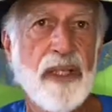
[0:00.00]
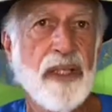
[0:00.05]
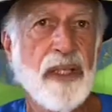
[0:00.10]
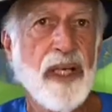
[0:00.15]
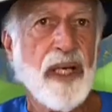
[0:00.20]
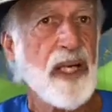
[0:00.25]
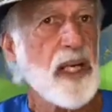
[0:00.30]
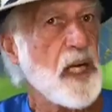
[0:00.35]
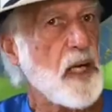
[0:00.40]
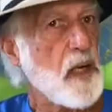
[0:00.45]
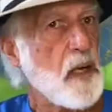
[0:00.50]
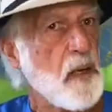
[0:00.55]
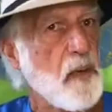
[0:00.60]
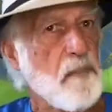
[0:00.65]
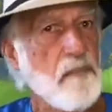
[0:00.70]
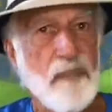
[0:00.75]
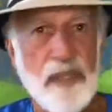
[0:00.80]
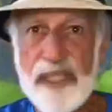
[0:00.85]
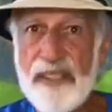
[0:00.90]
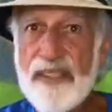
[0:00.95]
uh,
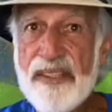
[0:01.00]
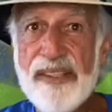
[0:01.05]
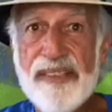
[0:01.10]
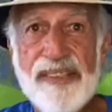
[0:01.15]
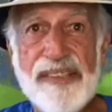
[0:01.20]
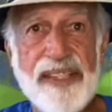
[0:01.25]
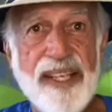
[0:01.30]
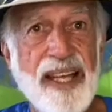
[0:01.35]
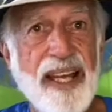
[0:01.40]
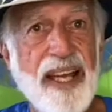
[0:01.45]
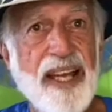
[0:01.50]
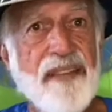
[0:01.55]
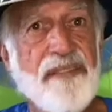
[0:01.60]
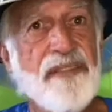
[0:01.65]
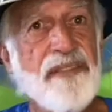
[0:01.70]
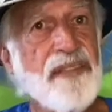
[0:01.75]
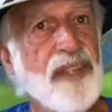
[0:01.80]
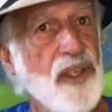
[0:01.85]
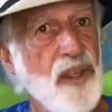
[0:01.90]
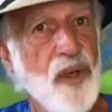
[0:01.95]
business life,
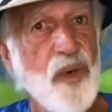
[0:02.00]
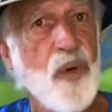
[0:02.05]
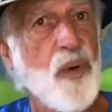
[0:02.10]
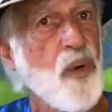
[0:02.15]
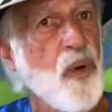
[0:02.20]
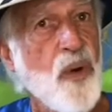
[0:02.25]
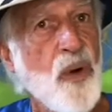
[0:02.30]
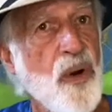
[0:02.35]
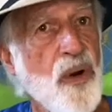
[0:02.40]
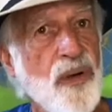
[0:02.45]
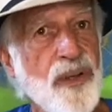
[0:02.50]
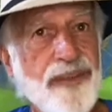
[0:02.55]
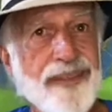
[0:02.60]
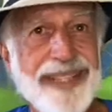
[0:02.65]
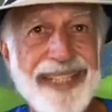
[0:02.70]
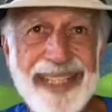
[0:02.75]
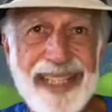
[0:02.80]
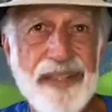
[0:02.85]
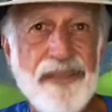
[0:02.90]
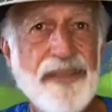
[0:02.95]
or
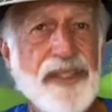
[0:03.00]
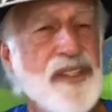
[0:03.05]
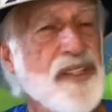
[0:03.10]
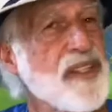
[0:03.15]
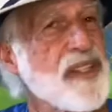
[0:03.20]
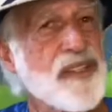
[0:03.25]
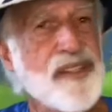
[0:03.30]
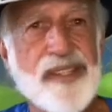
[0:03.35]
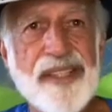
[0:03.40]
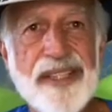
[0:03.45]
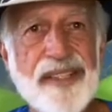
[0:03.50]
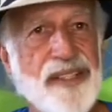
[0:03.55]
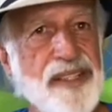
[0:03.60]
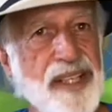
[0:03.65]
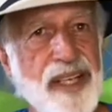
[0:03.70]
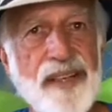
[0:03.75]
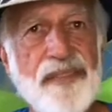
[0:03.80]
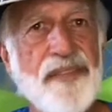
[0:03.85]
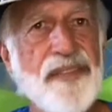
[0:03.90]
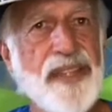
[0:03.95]
even just a
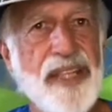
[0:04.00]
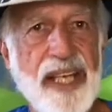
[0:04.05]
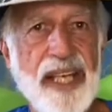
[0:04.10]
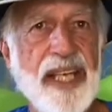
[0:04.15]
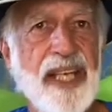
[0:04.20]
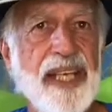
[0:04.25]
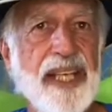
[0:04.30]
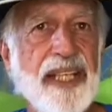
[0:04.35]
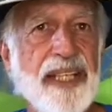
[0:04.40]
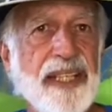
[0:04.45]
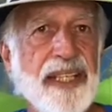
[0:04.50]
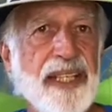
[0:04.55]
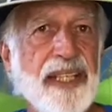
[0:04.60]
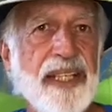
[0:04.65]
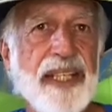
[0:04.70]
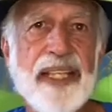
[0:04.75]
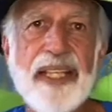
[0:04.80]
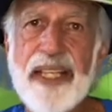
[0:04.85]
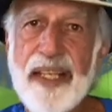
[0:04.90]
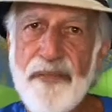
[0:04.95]
tough day.
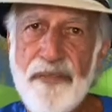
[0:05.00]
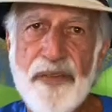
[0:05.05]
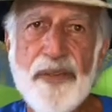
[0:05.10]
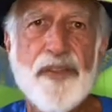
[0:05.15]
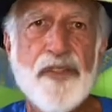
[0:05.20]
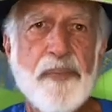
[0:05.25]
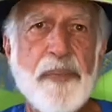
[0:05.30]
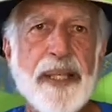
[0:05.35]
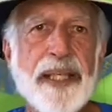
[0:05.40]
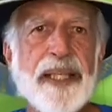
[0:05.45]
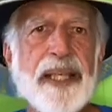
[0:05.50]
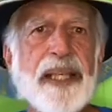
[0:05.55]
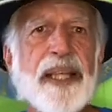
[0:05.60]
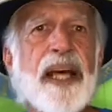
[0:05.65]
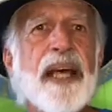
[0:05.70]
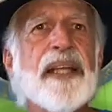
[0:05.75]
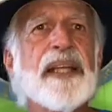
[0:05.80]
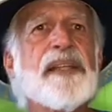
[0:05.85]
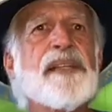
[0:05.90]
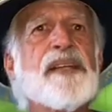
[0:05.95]
If you spend a
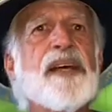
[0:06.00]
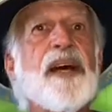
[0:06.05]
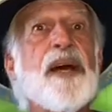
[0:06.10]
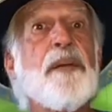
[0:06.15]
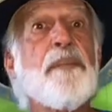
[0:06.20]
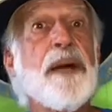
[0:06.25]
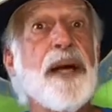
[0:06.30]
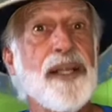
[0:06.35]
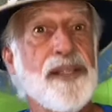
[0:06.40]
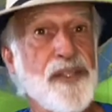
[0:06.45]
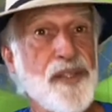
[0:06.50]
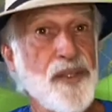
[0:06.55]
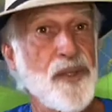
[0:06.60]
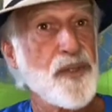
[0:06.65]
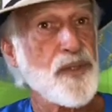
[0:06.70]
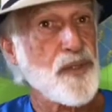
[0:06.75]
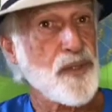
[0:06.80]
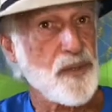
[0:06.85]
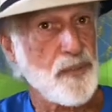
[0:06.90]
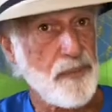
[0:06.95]
lot of time on
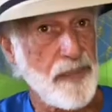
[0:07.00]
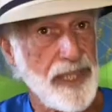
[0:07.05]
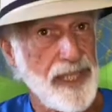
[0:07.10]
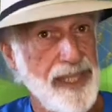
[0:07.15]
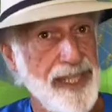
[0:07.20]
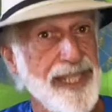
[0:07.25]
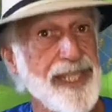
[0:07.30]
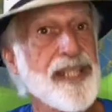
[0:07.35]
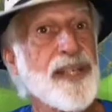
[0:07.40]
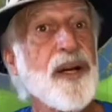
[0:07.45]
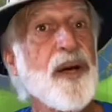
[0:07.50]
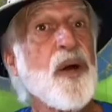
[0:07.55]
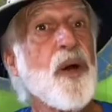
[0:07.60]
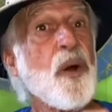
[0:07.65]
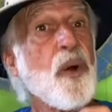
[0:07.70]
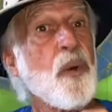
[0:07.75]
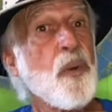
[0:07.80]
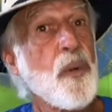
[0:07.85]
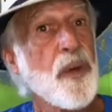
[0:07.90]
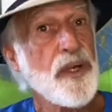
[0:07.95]
social media
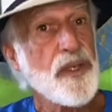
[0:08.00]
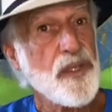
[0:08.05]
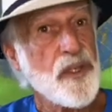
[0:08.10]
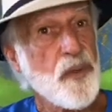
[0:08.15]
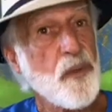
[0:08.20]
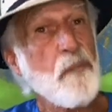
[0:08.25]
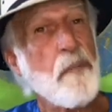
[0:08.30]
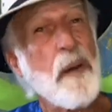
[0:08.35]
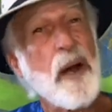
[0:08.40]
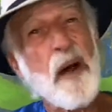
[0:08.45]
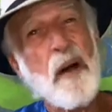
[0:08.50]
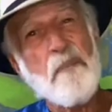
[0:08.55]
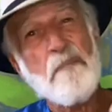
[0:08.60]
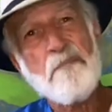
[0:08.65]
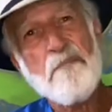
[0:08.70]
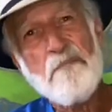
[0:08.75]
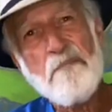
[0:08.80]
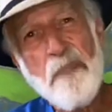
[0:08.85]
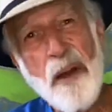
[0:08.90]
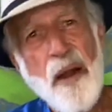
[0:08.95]
where you're
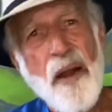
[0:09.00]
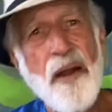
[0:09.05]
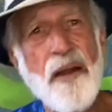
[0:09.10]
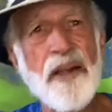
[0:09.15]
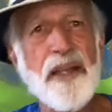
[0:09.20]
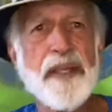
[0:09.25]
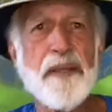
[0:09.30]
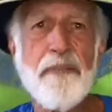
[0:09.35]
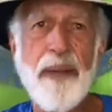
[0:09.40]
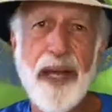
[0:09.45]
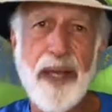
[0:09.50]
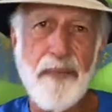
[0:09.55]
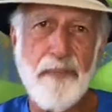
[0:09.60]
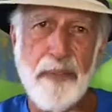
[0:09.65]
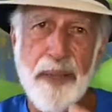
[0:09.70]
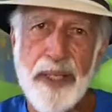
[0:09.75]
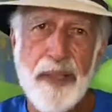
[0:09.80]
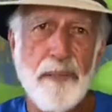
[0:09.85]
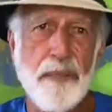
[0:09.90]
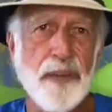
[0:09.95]
bombarded by
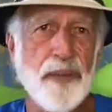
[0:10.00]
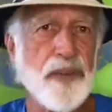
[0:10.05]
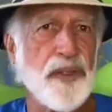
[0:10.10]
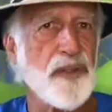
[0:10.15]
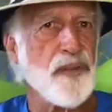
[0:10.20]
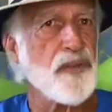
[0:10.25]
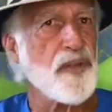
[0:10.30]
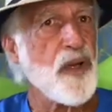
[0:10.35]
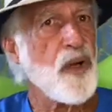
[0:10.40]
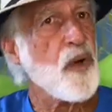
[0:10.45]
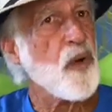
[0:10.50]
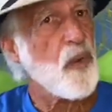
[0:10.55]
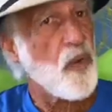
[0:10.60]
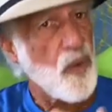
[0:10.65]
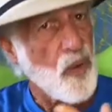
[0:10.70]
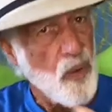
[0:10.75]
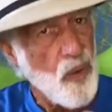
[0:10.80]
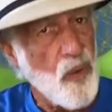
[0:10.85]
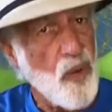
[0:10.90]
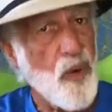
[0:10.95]
people you know
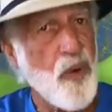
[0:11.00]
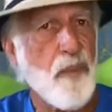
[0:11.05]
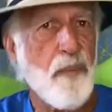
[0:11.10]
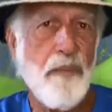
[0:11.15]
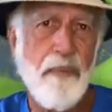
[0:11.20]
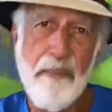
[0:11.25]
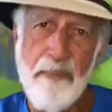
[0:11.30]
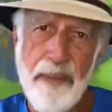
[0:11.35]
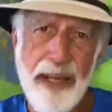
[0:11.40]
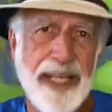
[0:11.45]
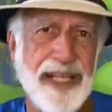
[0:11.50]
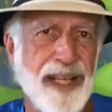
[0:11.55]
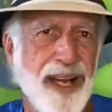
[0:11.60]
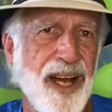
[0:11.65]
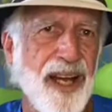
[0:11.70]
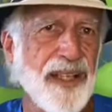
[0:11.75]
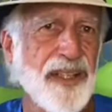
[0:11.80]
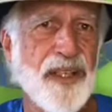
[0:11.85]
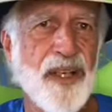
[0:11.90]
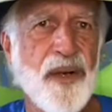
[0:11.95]
or may
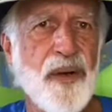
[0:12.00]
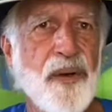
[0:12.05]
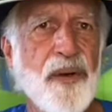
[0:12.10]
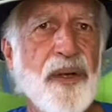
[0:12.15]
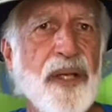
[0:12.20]
not know,